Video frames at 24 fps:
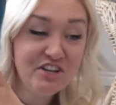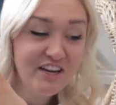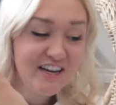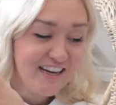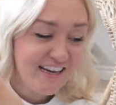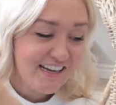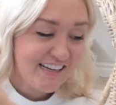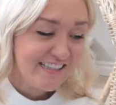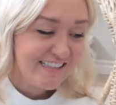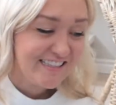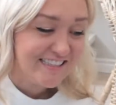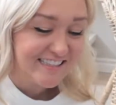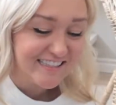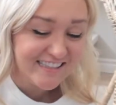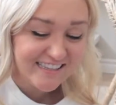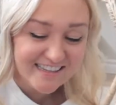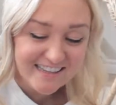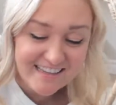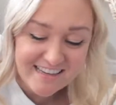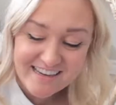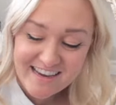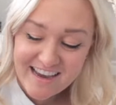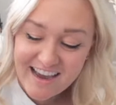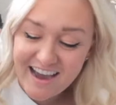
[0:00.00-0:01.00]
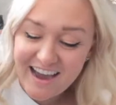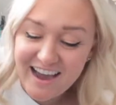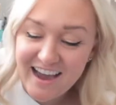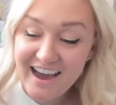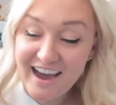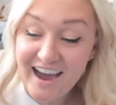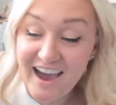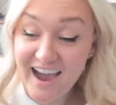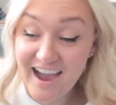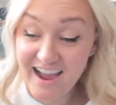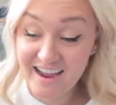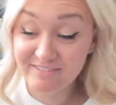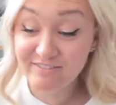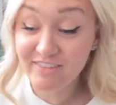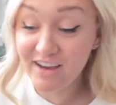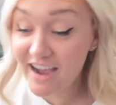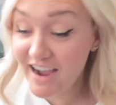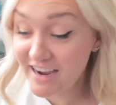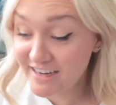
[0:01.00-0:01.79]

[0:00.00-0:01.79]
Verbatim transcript: jeans. I,